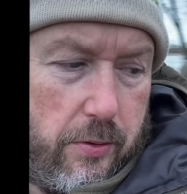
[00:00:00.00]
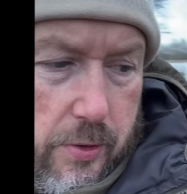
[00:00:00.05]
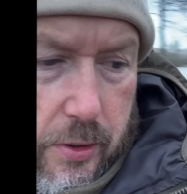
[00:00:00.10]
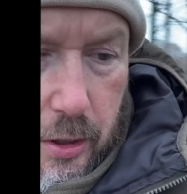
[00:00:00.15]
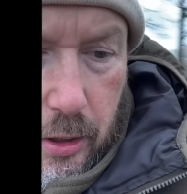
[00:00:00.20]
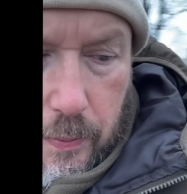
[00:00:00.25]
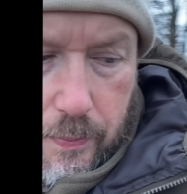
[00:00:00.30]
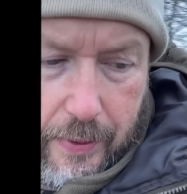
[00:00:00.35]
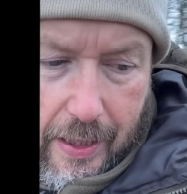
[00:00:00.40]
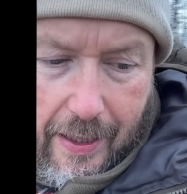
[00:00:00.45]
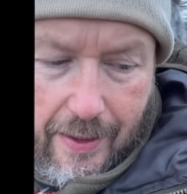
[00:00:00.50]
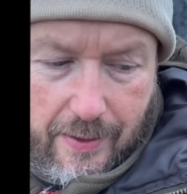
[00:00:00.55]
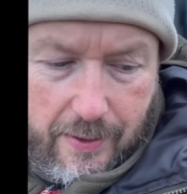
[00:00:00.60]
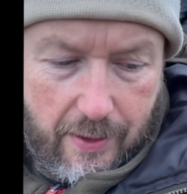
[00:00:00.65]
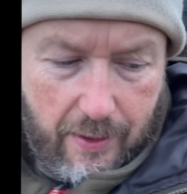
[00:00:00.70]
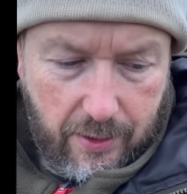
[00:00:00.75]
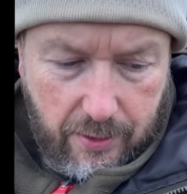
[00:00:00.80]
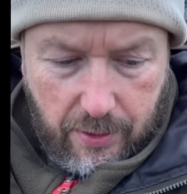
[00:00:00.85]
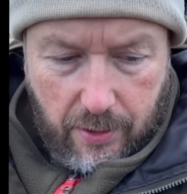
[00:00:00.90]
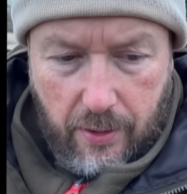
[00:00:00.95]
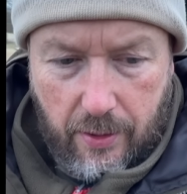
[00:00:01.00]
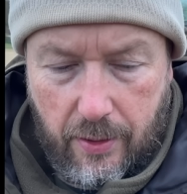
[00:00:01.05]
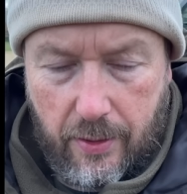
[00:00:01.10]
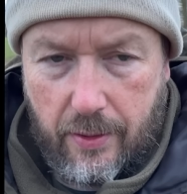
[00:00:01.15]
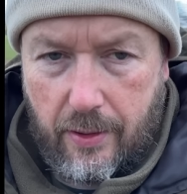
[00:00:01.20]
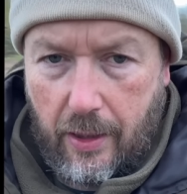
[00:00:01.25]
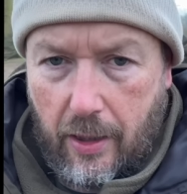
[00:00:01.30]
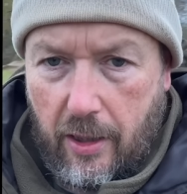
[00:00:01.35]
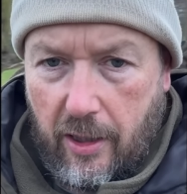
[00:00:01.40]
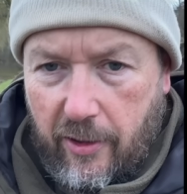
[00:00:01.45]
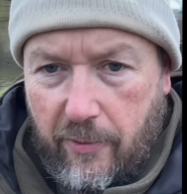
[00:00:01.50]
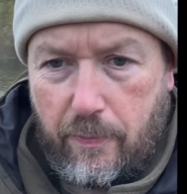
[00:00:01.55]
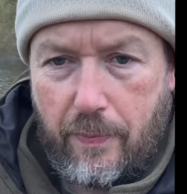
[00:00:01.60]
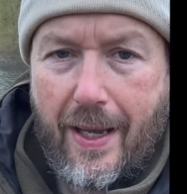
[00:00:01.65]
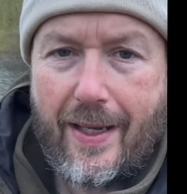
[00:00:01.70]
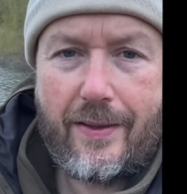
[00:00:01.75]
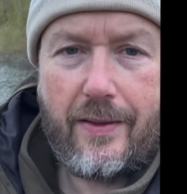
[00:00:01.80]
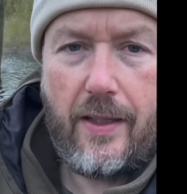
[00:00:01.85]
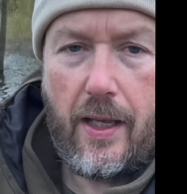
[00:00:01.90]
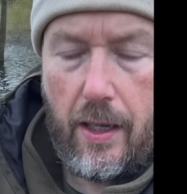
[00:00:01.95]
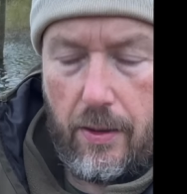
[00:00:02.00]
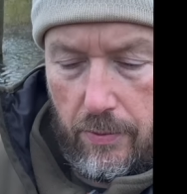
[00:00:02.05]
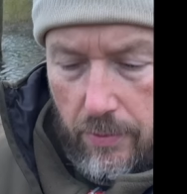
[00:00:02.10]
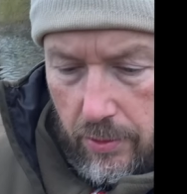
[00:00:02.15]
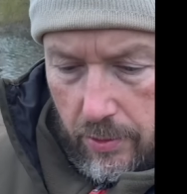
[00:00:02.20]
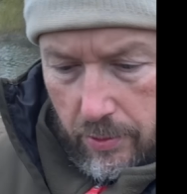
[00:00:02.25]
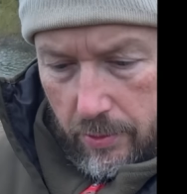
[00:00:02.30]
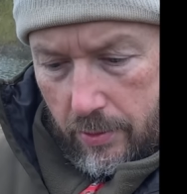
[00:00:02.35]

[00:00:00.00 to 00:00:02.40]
the update is that I've packed down.